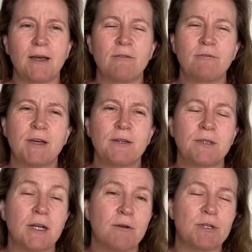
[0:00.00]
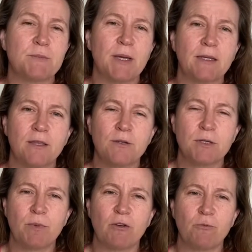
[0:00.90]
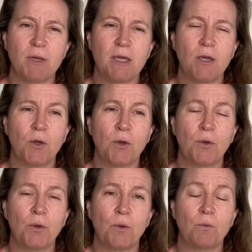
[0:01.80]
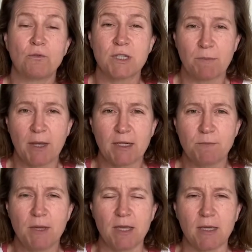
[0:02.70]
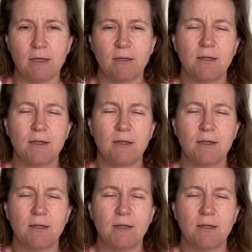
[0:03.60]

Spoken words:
I've found that I respect those above me who respect me.